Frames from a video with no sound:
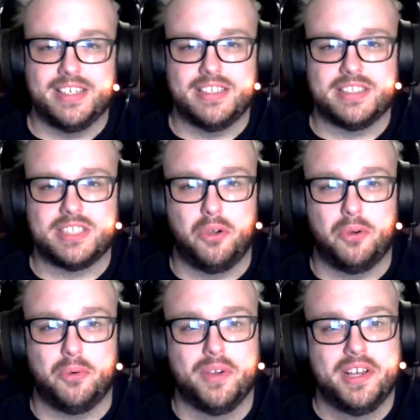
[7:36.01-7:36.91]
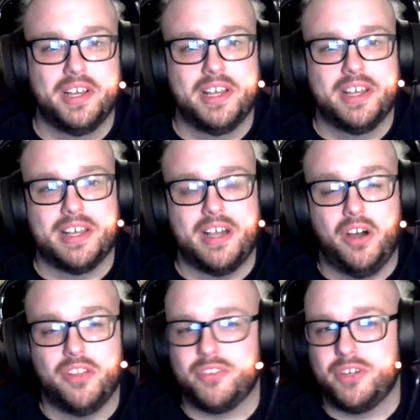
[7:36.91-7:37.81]
So
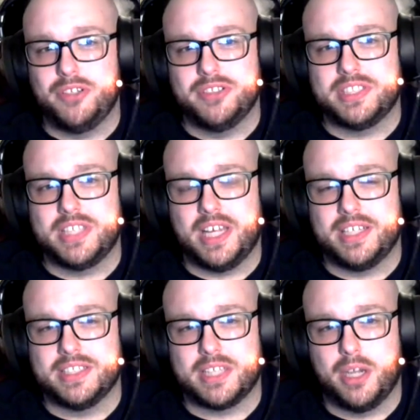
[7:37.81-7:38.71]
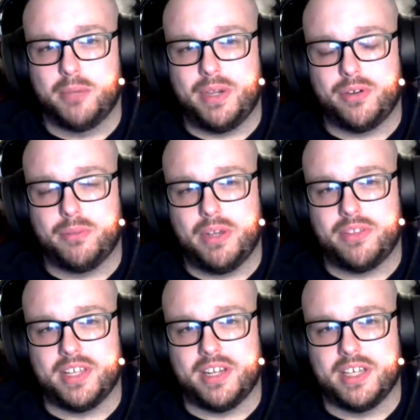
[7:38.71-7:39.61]
other news that has come out
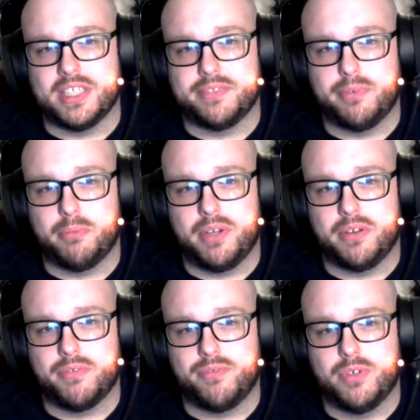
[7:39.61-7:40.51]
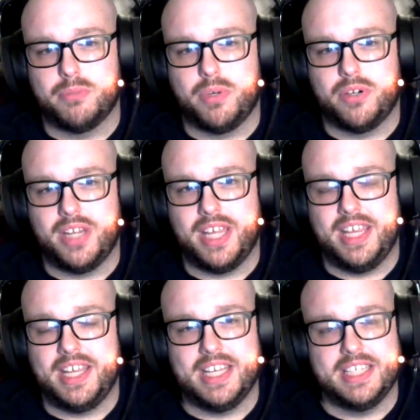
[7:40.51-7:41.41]
about the Alliance of American Football
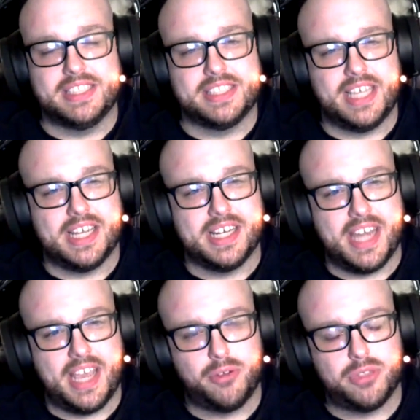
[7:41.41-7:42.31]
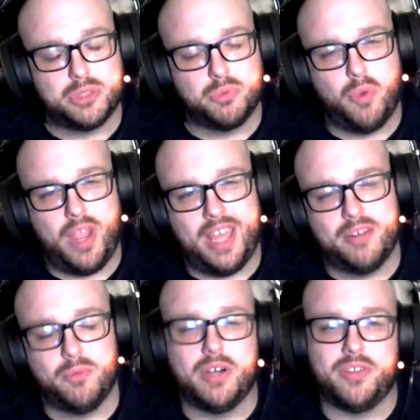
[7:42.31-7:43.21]
League is they announced
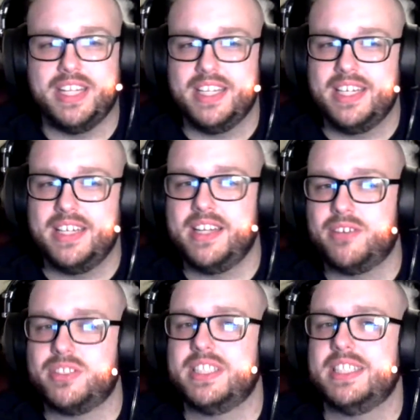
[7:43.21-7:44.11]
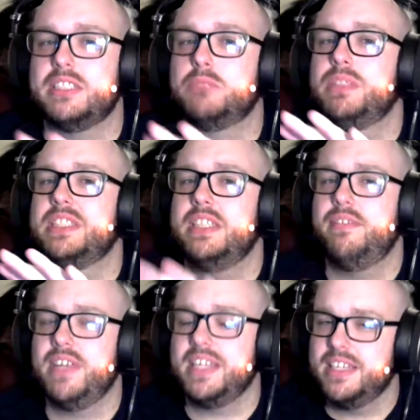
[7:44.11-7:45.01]
they didn't announce the
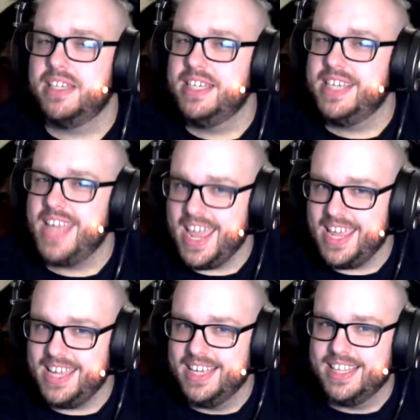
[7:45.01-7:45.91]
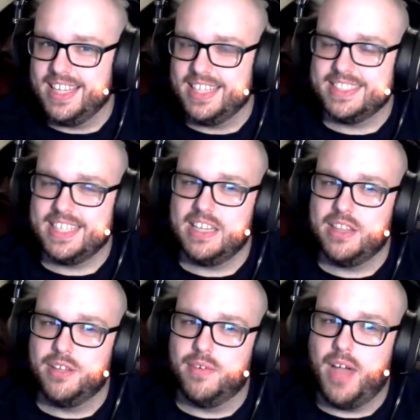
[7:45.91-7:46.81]
specific day. They said
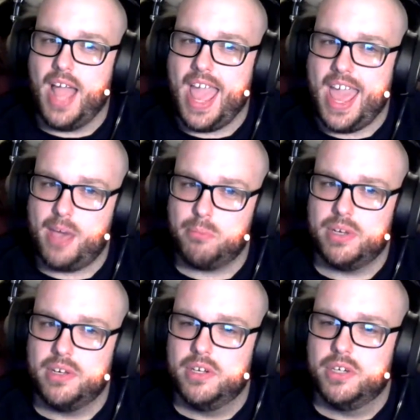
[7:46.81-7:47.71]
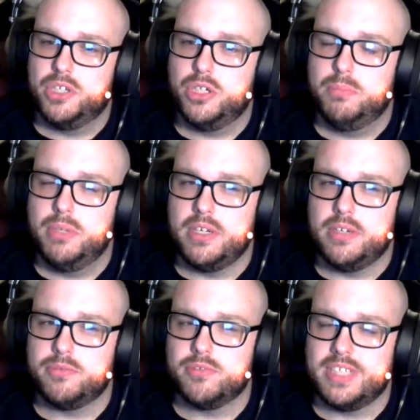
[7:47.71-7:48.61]
the app should be
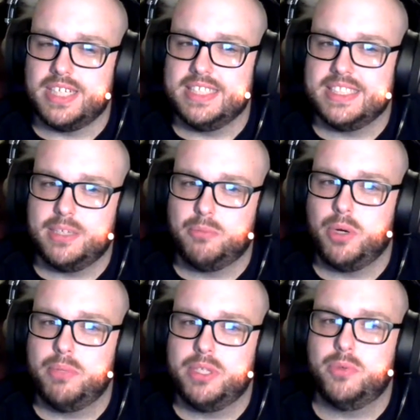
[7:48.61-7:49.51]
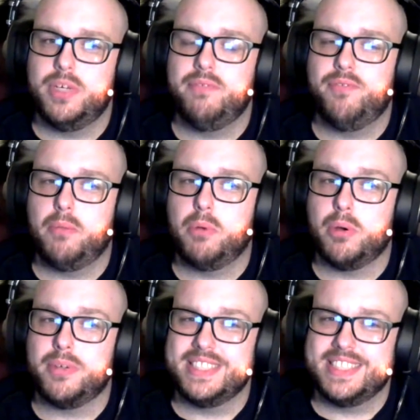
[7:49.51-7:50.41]
released somewhere between
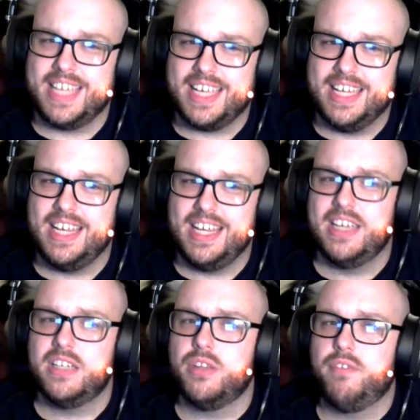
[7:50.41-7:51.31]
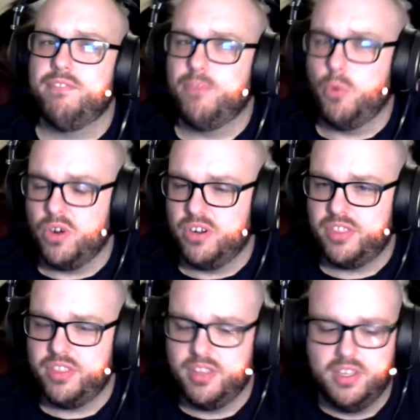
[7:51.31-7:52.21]
February 2nd and the 4th.